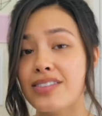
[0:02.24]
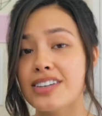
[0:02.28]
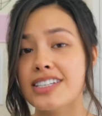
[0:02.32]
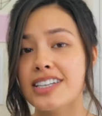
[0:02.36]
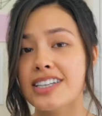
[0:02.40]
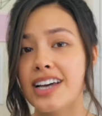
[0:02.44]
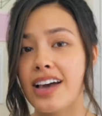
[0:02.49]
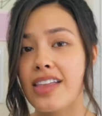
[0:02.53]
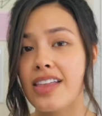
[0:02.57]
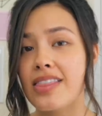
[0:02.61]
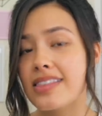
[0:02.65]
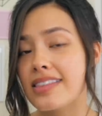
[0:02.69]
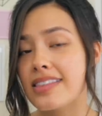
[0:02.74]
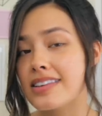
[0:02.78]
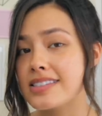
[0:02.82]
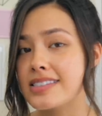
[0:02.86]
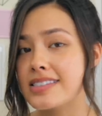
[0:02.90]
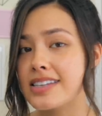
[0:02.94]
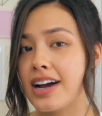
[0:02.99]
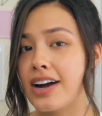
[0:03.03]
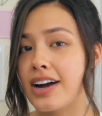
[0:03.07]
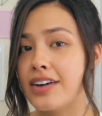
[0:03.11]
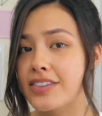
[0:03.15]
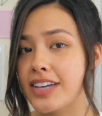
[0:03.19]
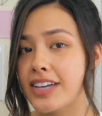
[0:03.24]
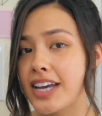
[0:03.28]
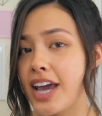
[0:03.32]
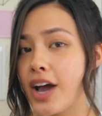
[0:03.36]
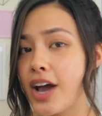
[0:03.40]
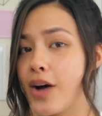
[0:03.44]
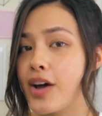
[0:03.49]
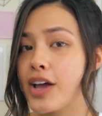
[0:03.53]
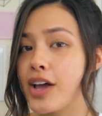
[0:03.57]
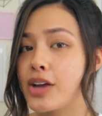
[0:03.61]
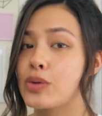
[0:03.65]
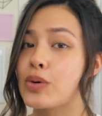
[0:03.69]
done this style video
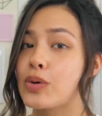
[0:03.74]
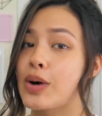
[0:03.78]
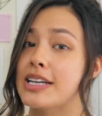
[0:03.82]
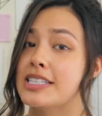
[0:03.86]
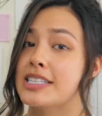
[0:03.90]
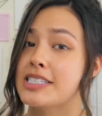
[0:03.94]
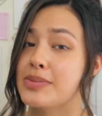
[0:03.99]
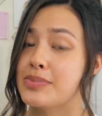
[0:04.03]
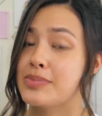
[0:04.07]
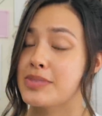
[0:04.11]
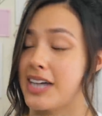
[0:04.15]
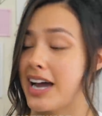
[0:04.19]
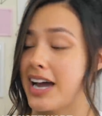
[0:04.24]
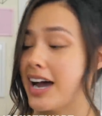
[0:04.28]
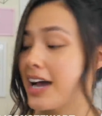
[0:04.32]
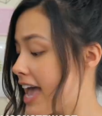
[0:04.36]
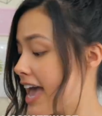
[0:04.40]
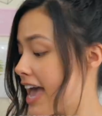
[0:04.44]
in quite some time.